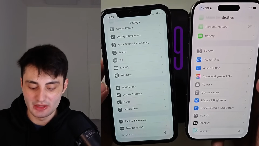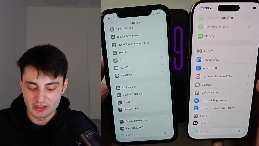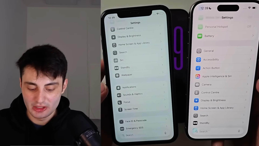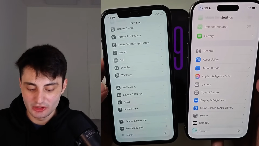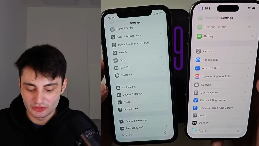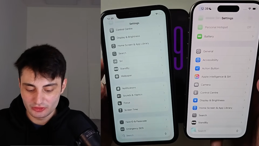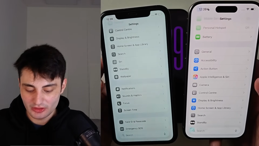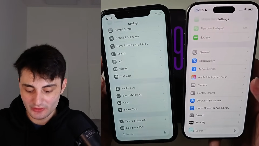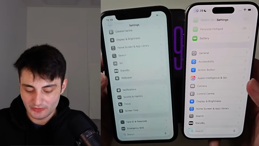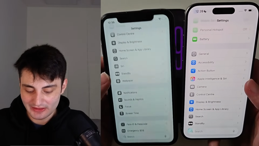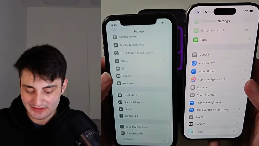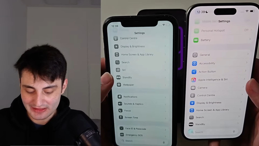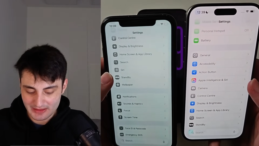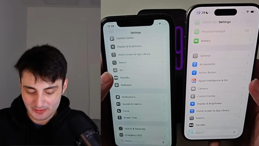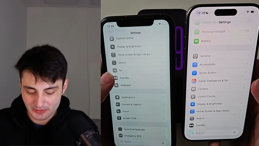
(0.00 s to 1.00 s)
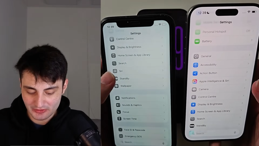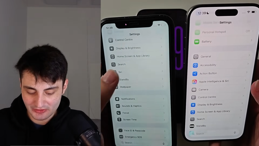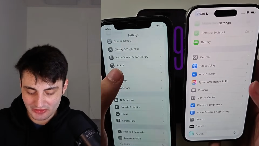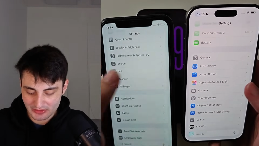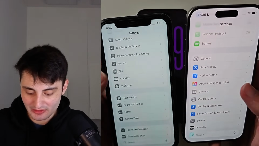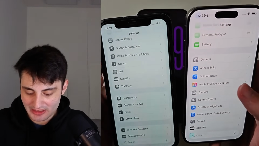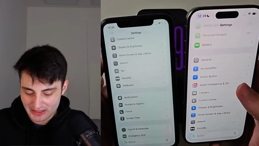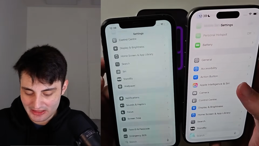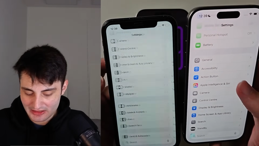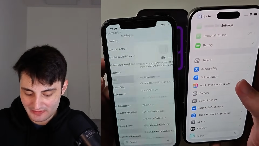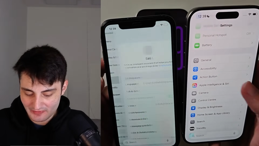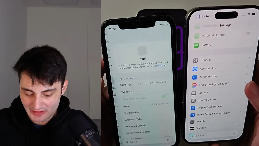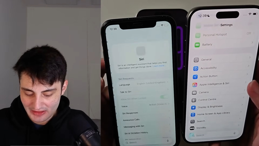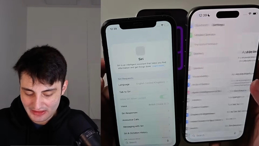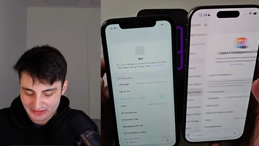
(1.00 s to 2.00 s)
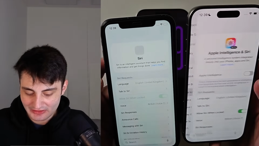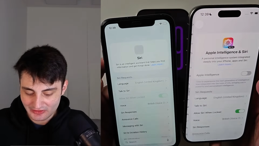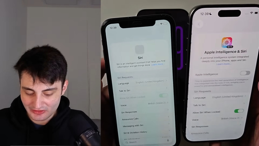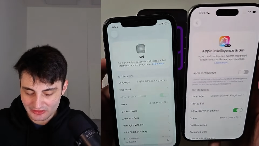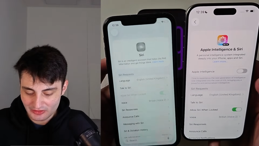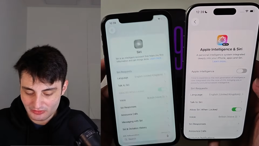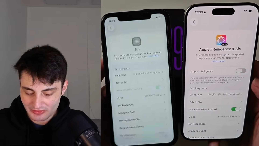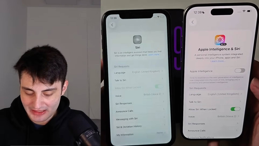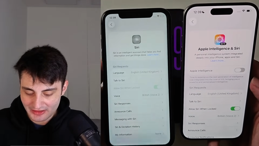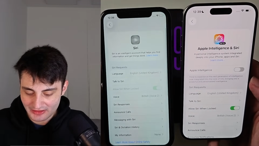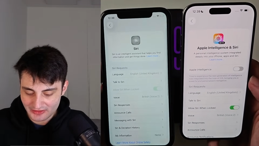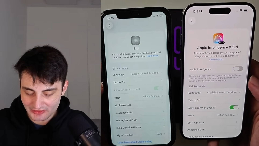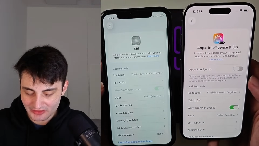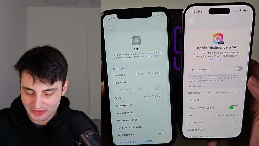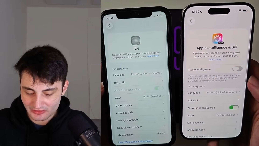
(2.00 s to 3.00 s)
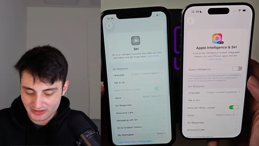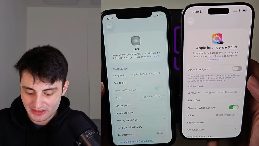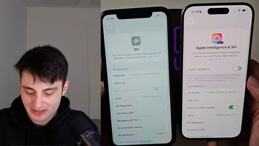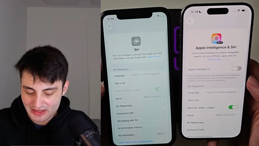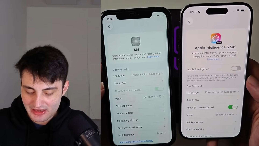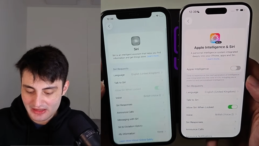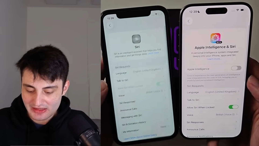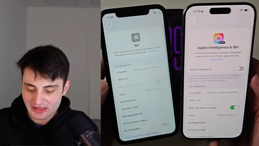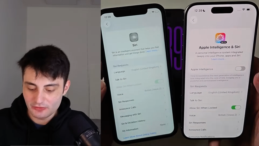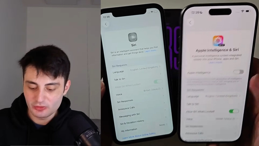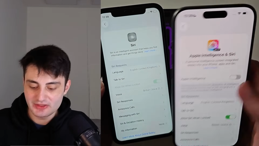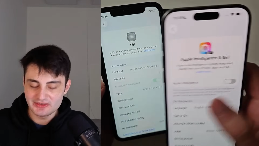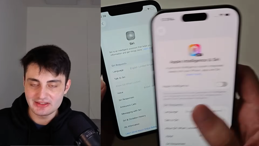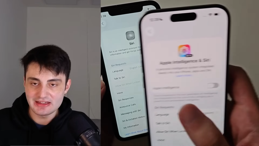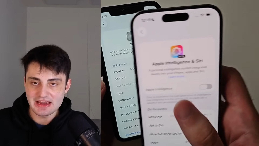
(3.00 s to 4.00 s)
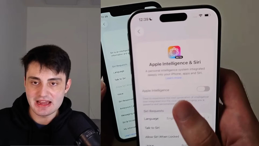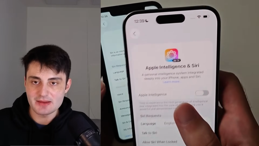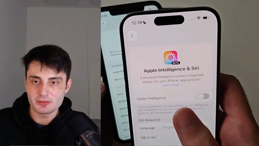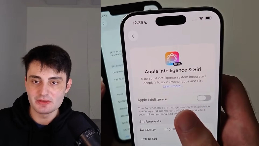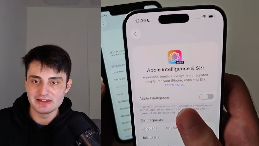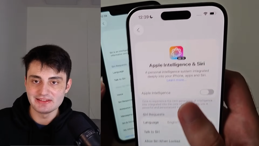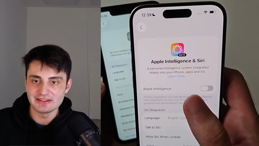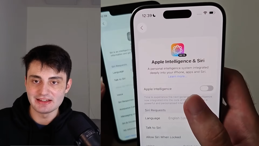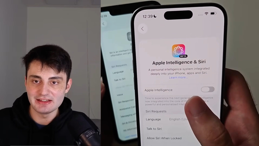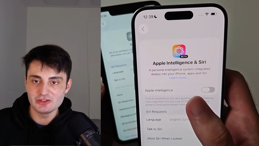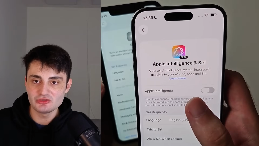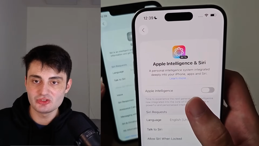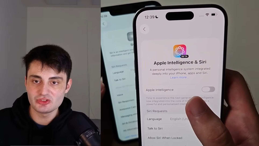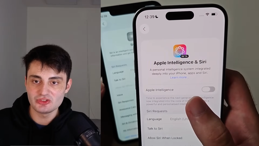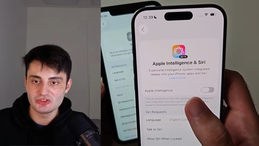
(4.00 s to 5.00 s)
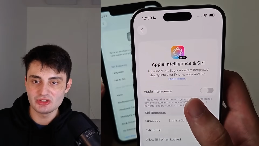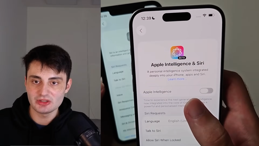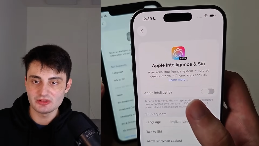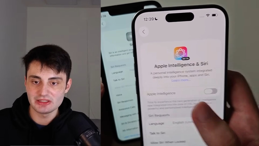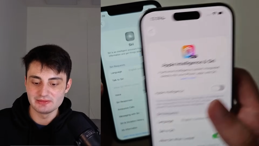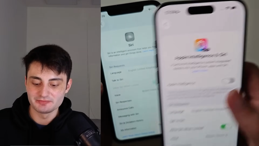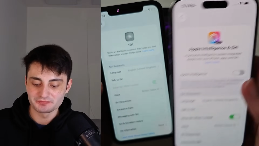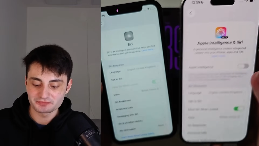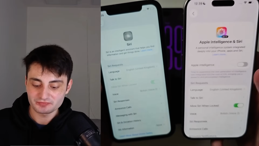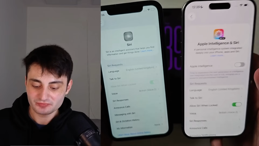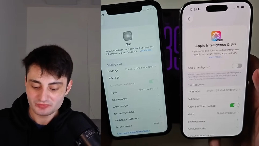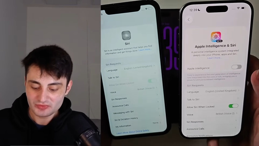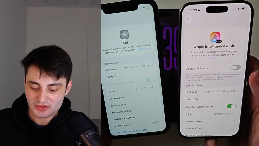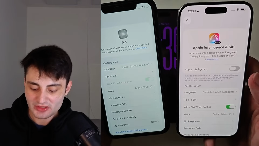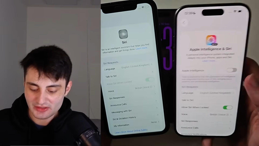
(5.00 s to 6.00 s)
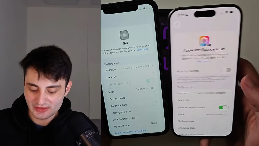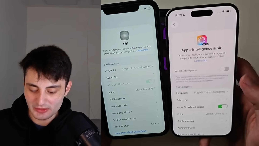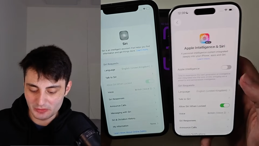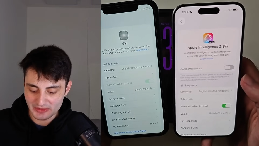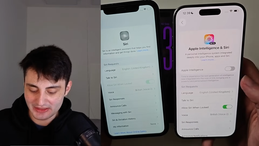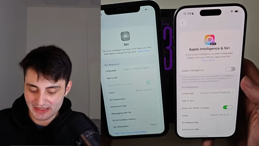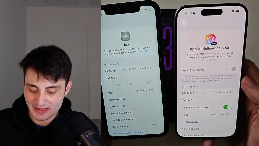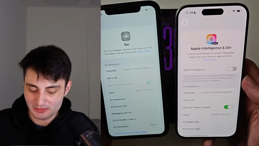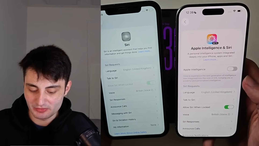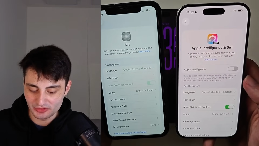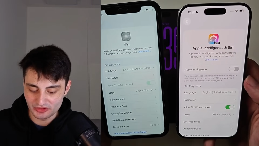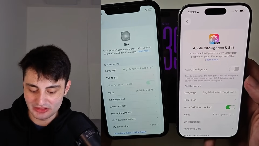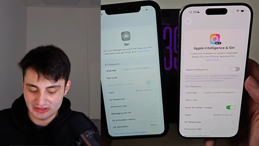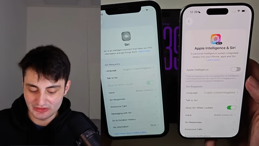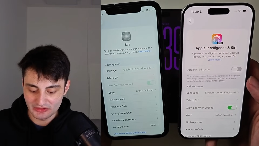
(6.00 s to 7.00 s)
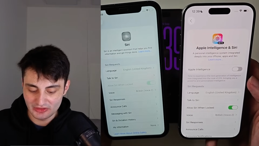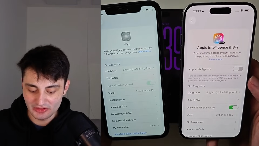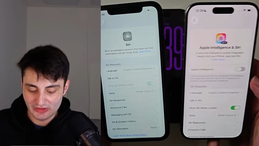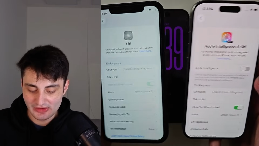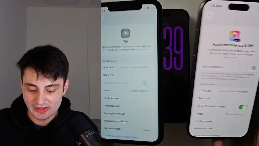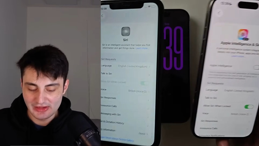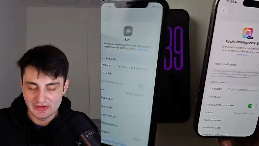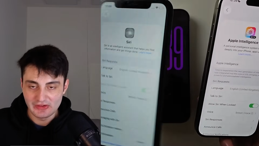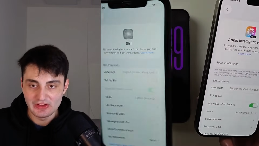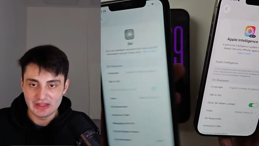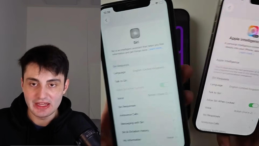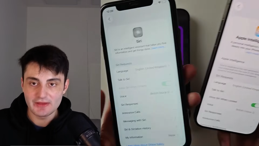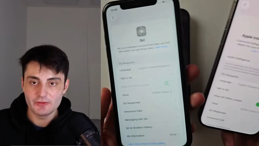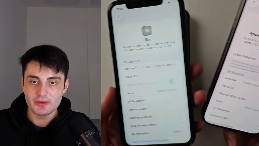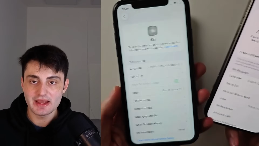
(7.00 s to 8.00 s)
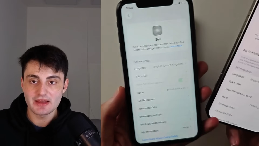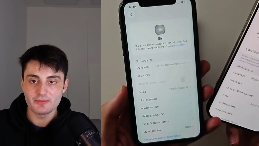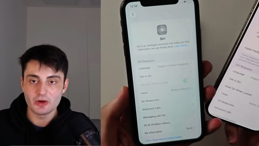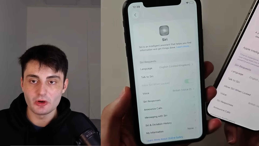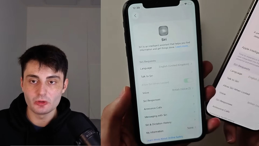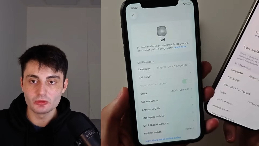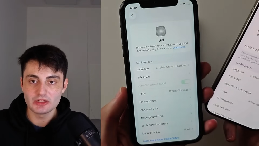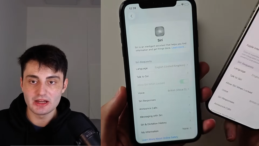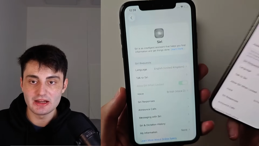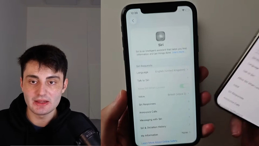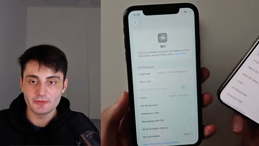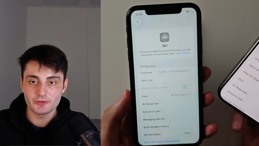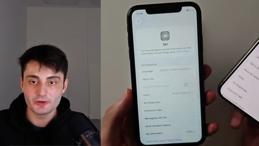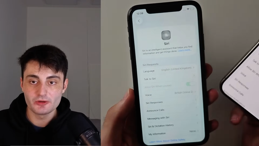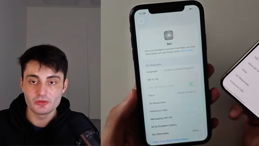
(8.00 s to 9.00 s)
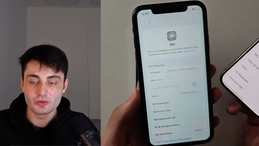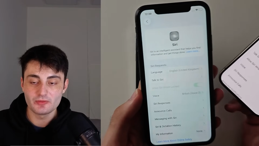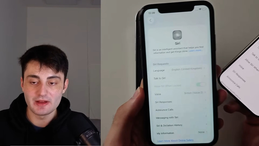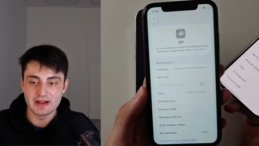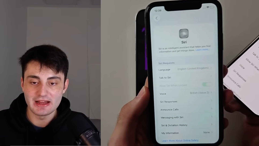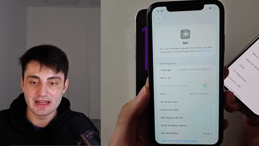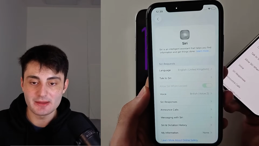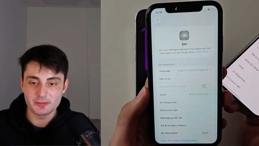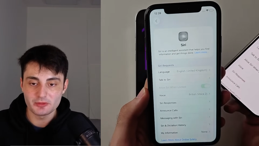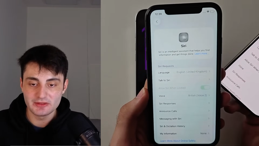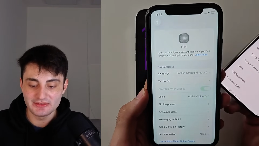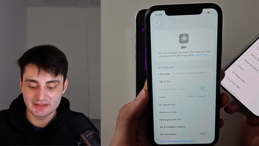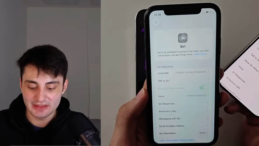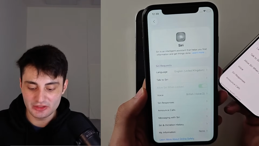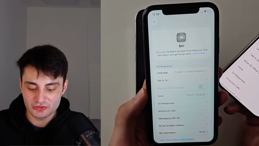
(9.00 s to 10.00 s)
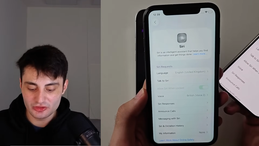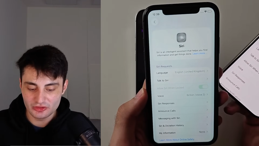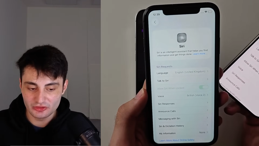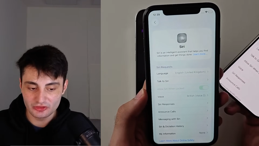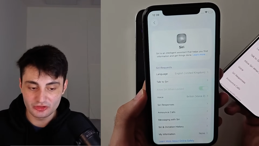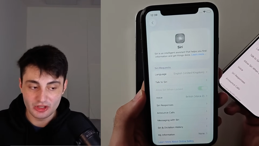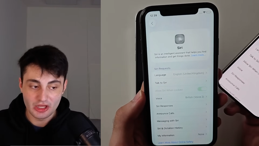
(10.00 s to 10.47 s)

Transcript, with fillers: So if I tap on Siri here, this is the regular Siri. If we see Apple Intelligence and Siri, then we can proceed. If you have old iPhone without Apple Intelligence,